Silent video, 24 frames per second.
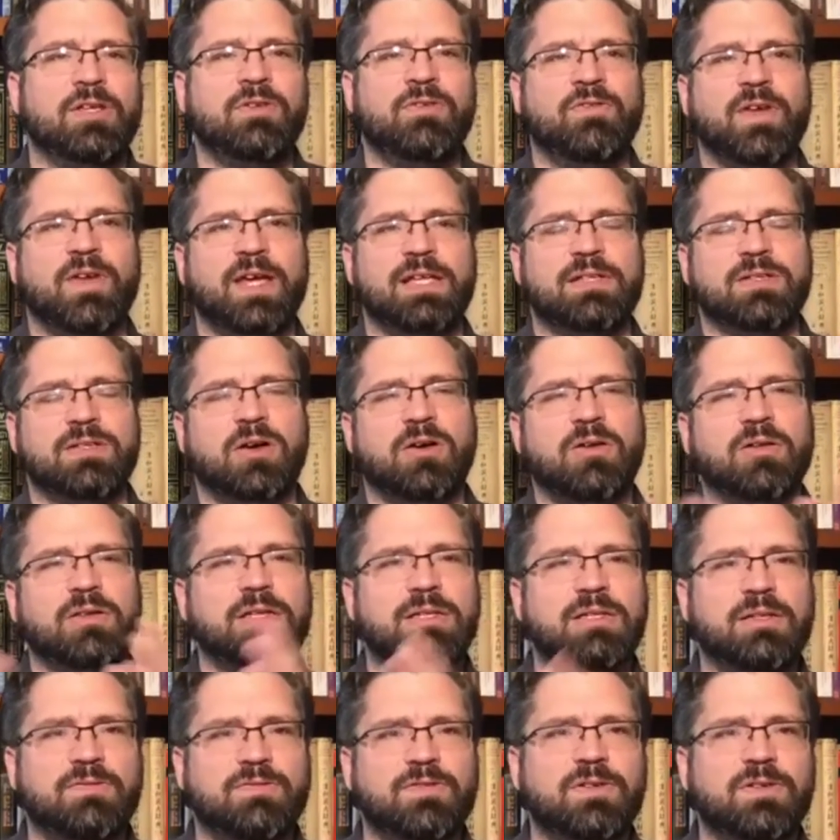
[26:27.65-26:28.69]
face all the
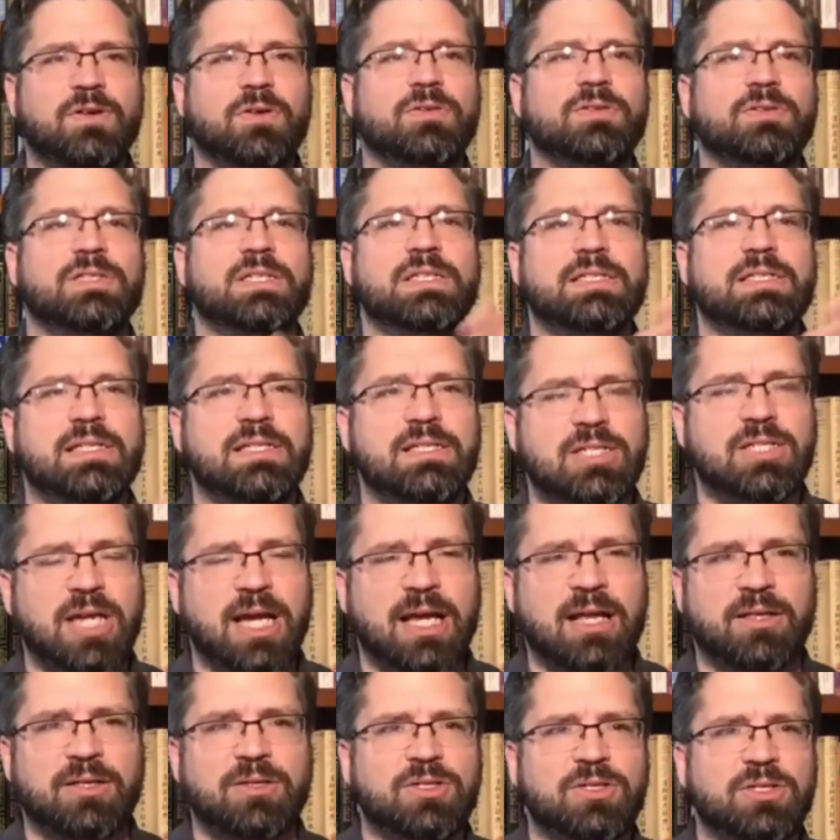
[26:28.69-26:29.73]
difficulties and
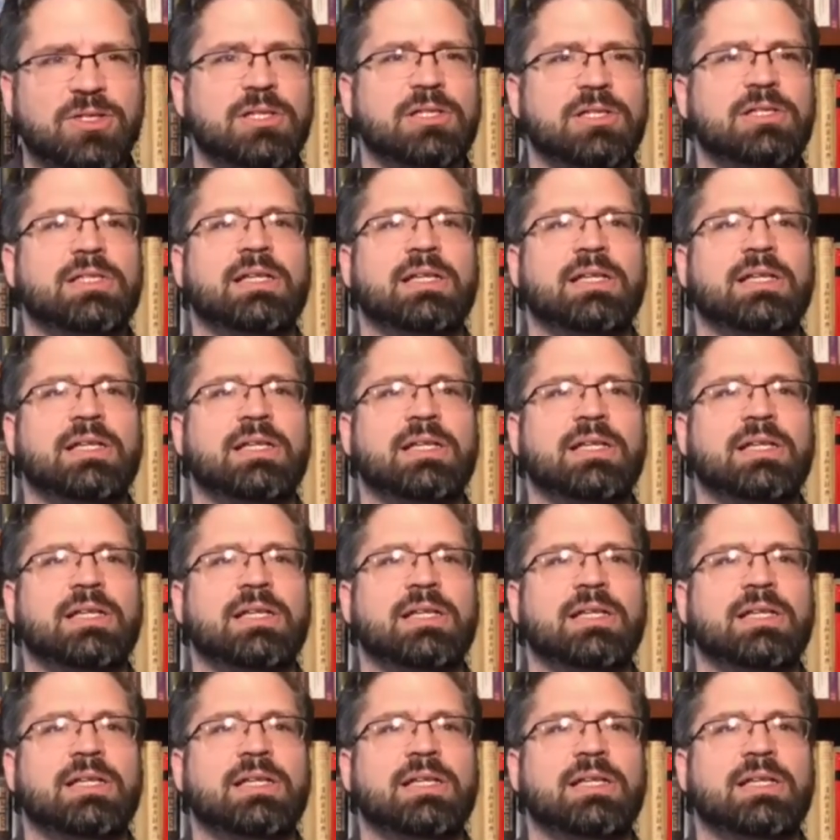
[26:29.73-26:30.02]
challenges.